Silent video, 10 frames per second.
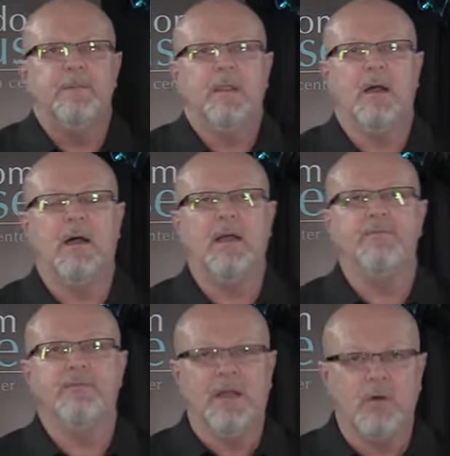Now,
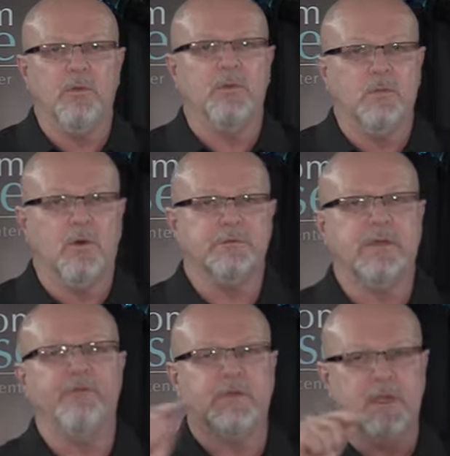I've dealt with wolves.
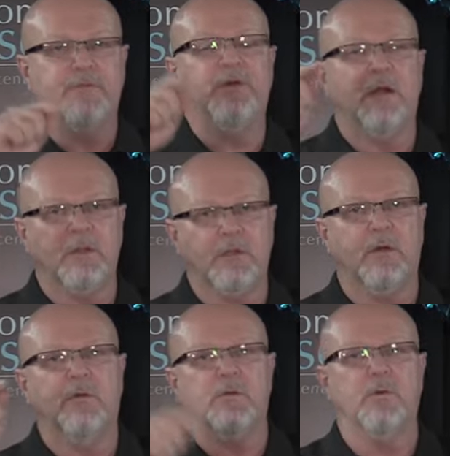I've identified and
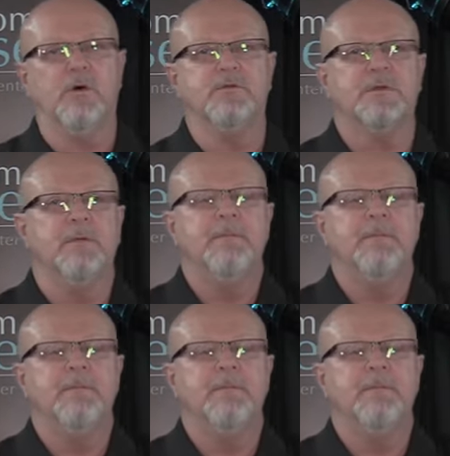dealt with wolves.